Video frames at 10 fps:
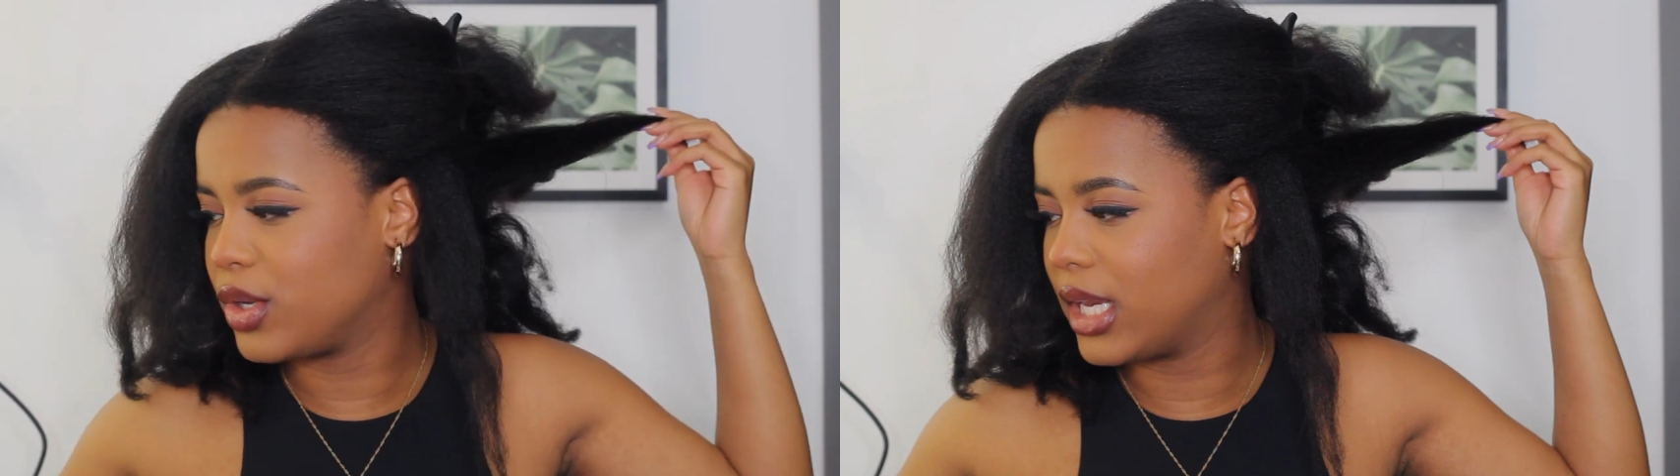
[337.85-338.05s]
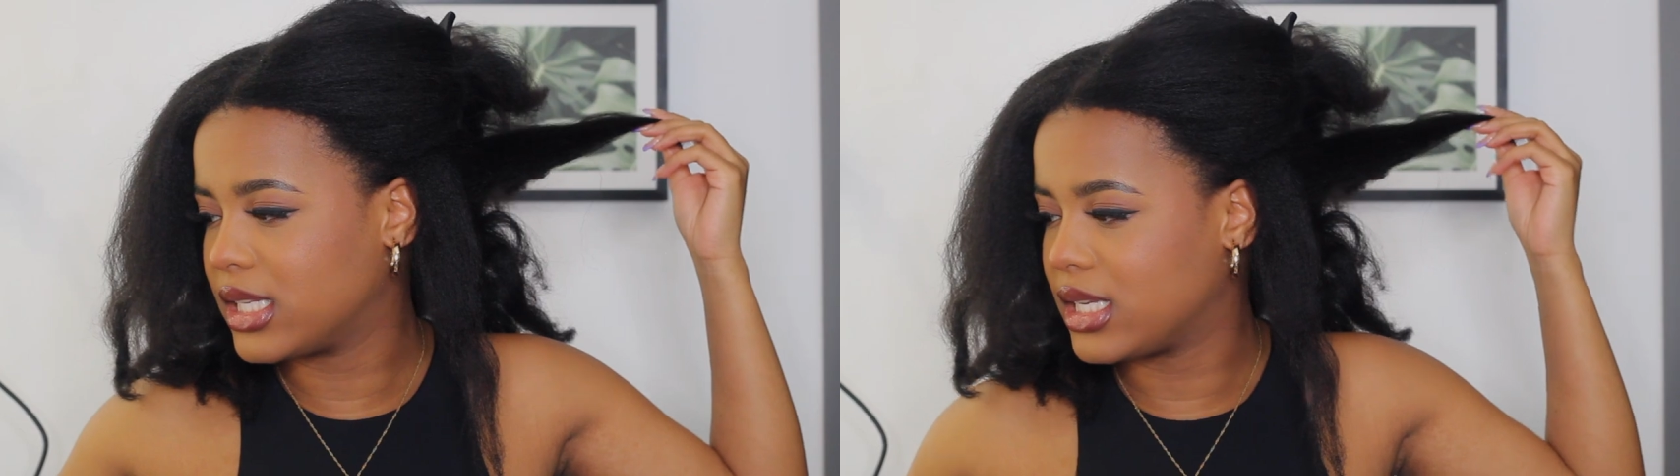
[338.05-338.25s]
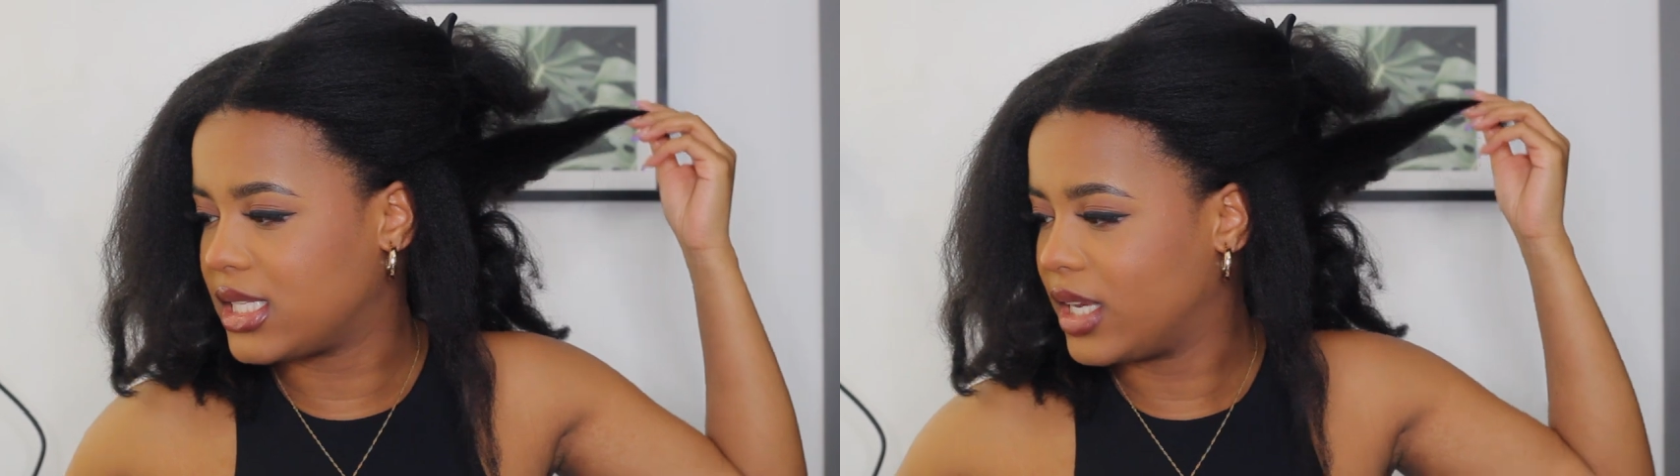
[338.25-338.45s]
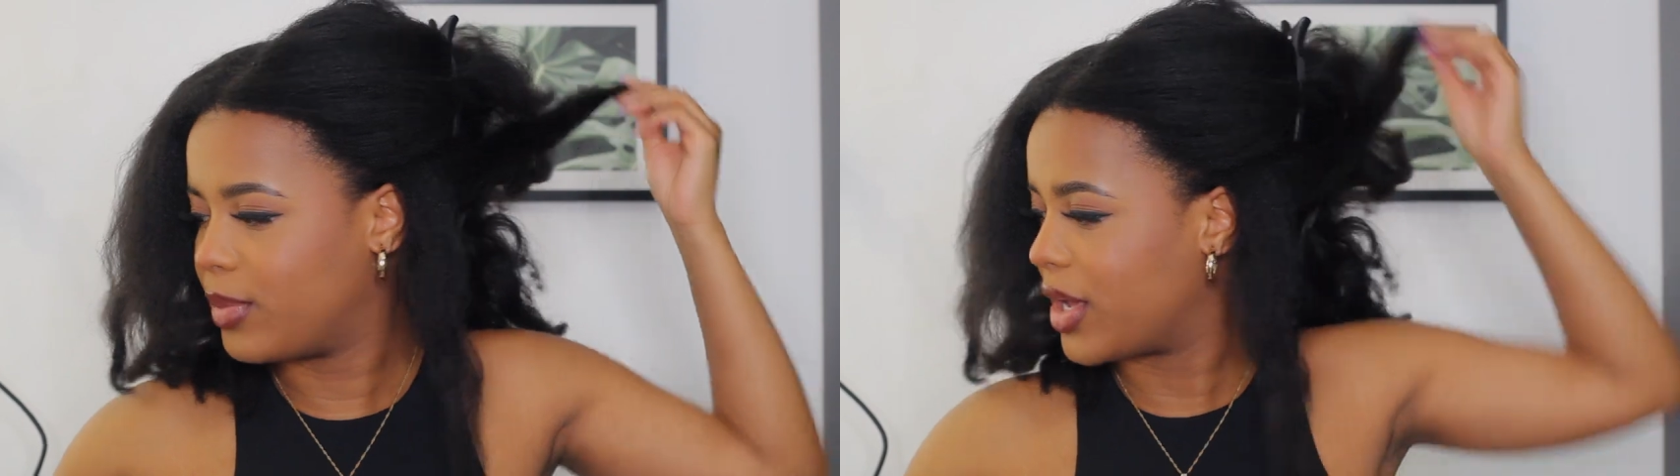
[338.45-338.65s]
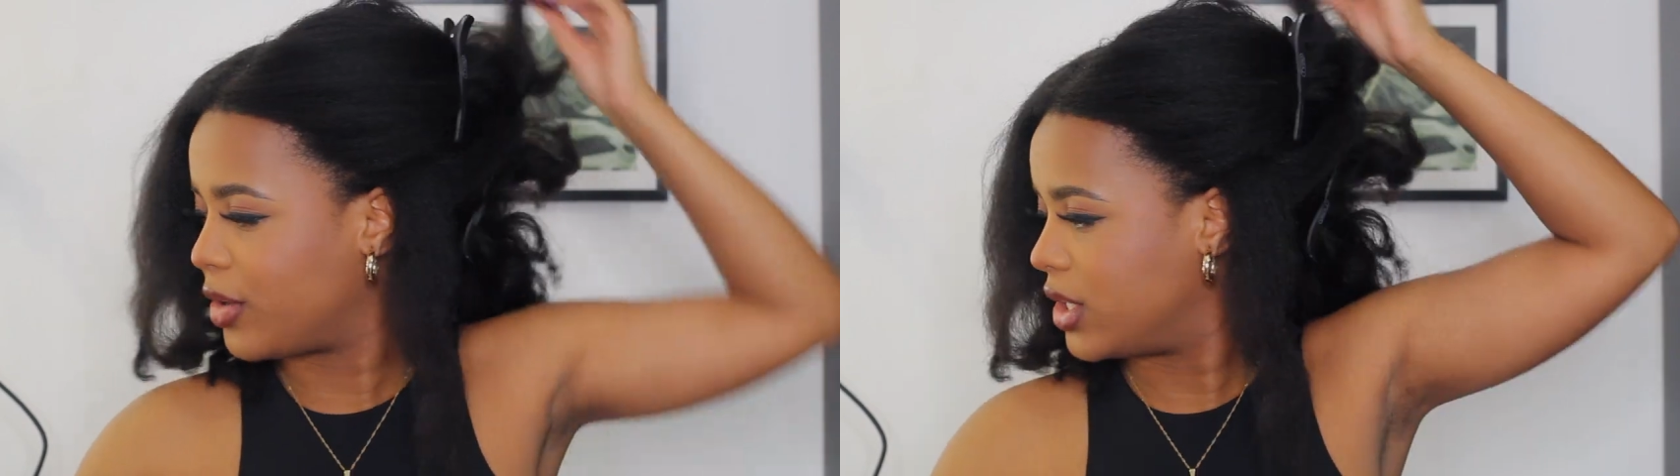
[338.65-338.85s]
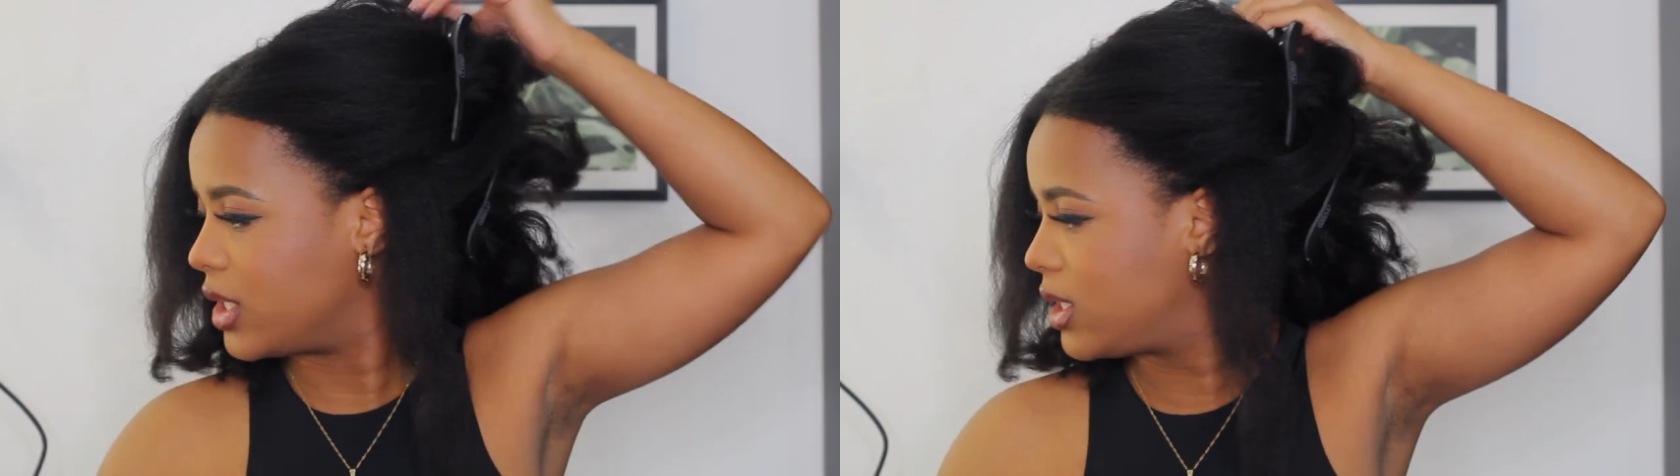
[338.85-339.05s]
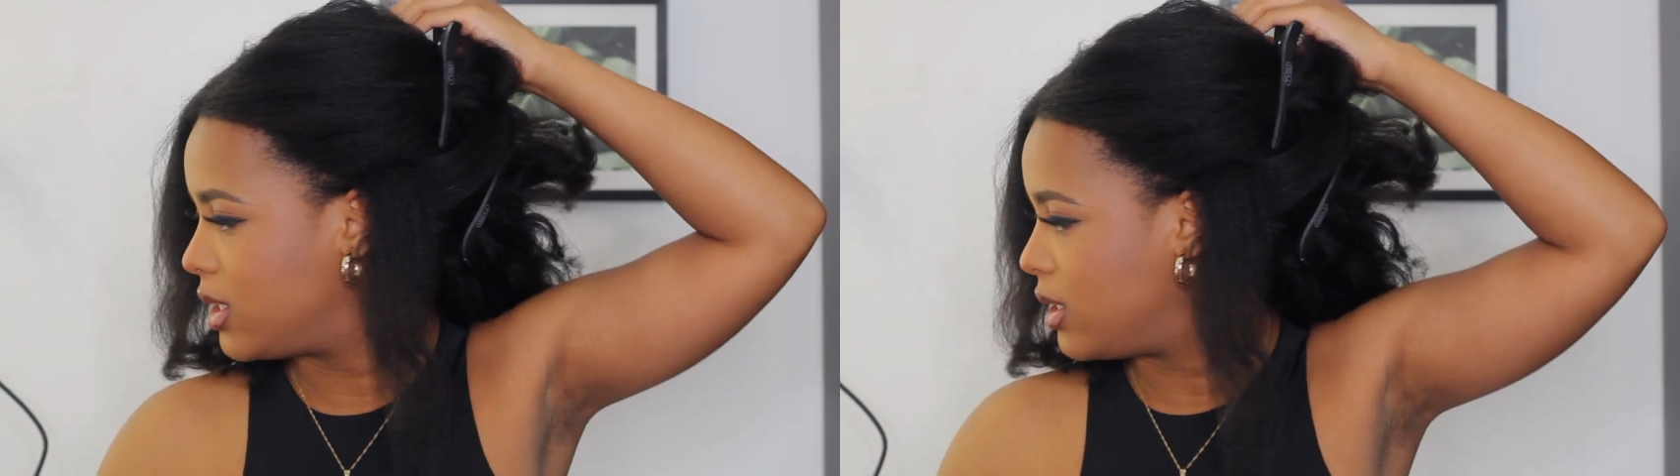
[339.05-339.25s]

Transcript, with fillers: you guys can take a better look.